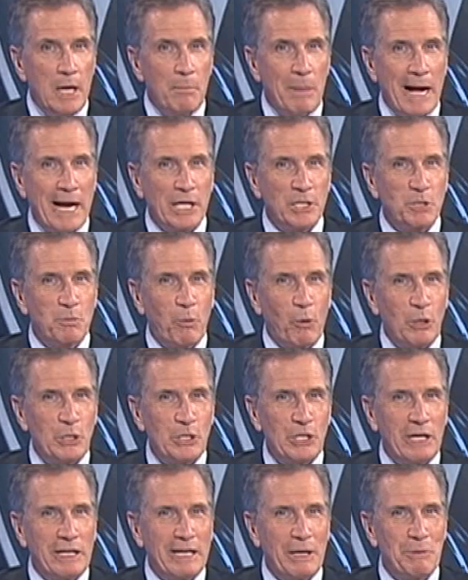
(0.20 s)
Back on
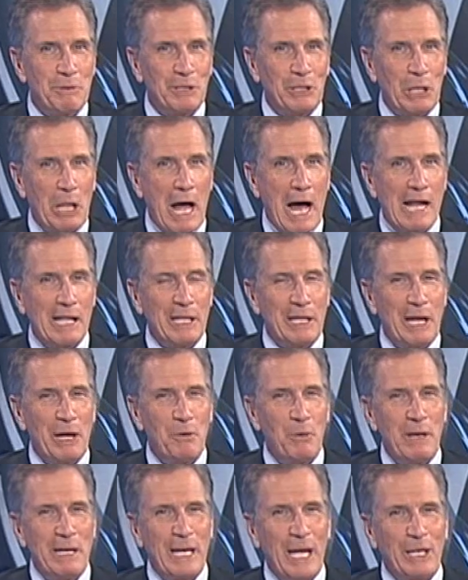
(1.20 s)
Sports Sunday with a little
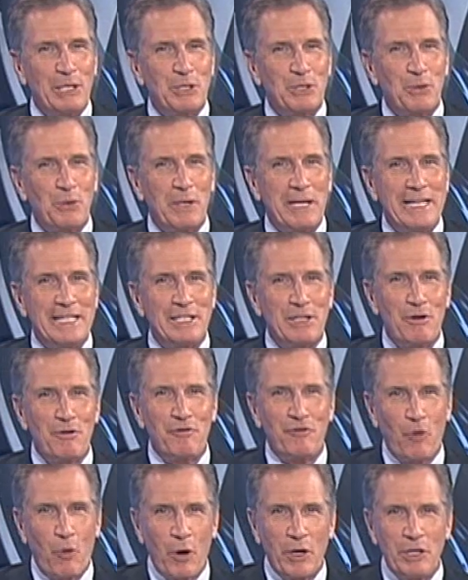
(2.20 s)
holiday weekend treat
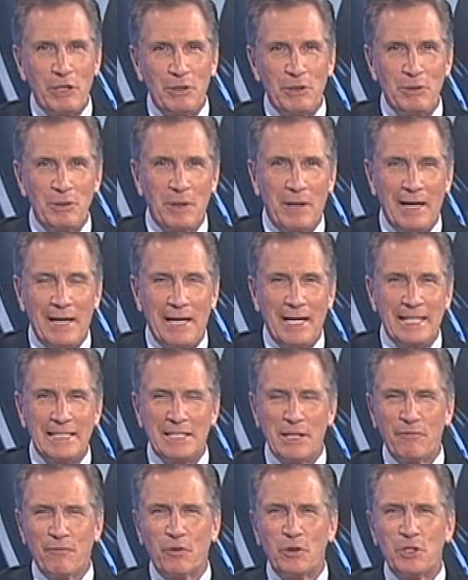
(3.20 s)
for you. Uh, a
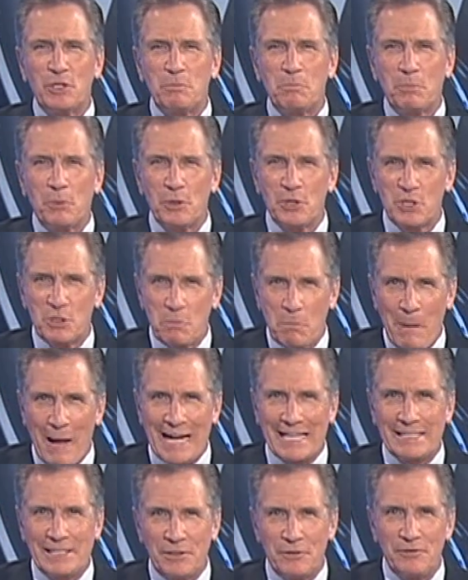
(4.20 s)
different
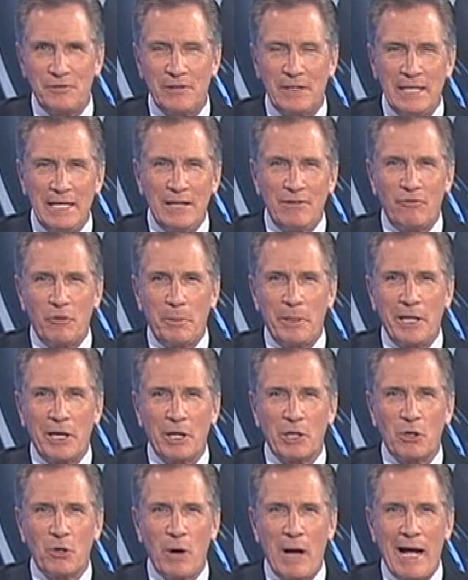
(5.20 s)
perspective from an
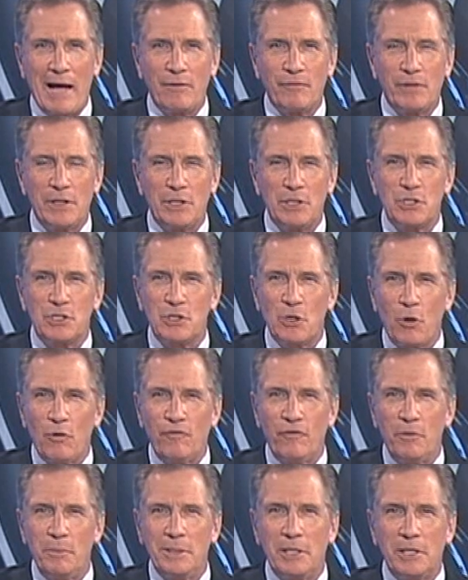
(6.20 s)
aircraft that is
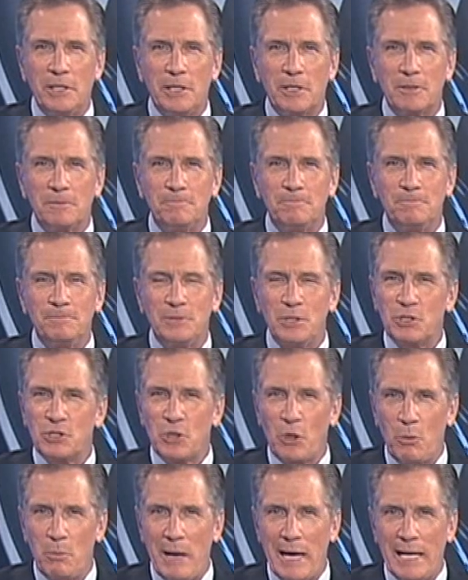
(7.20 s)
so familiar to
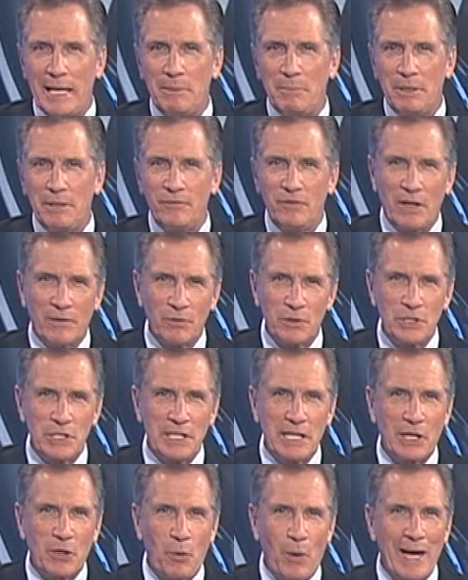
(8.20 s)
so many, but you've never
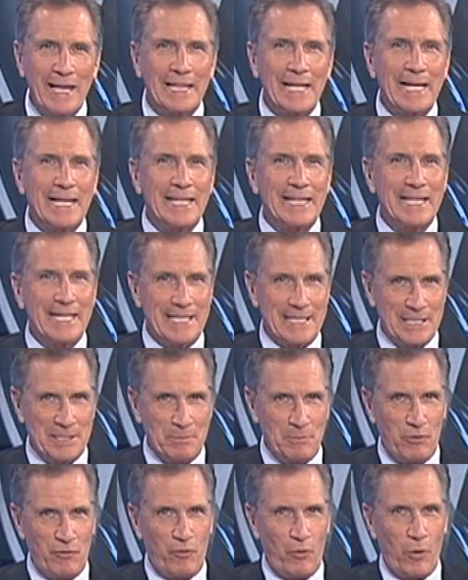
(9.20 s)
seen it quite like
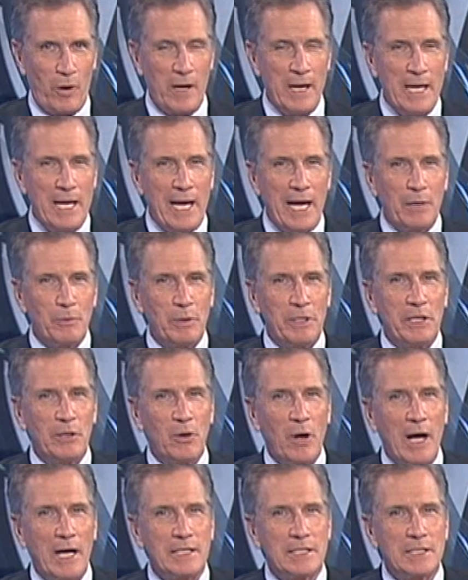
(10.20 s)
this before. Edward
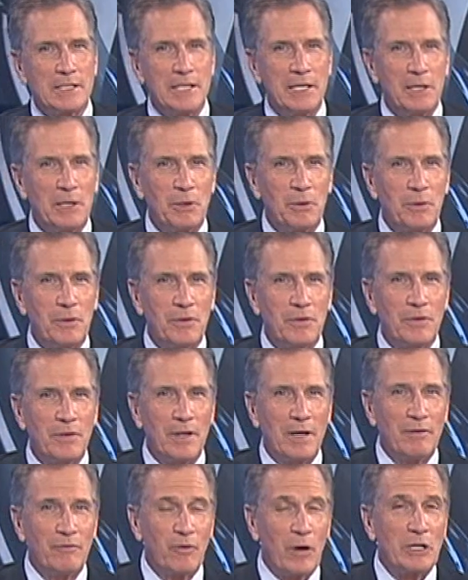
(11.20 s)
Egros here
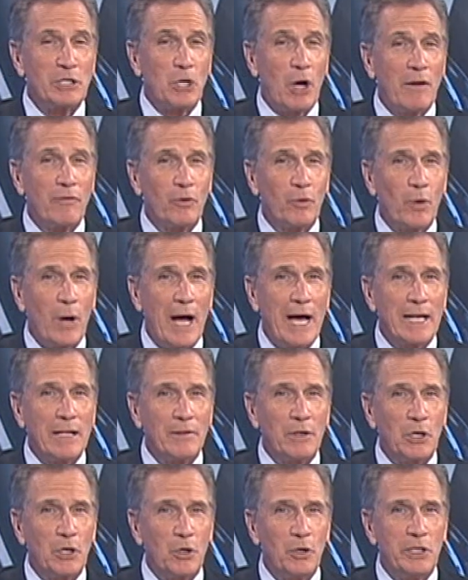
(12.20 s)
with uh, fresh off a ride
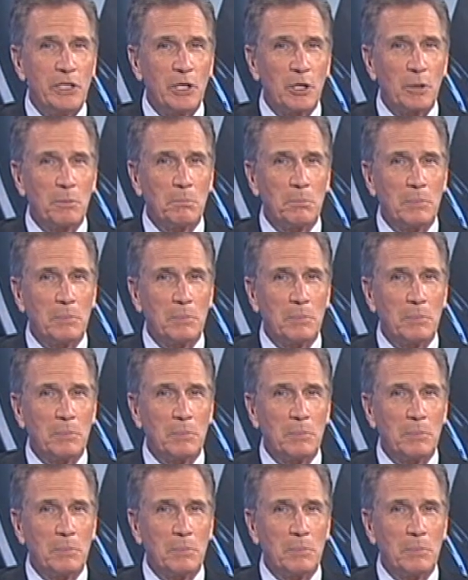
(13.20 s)
on the Goodyear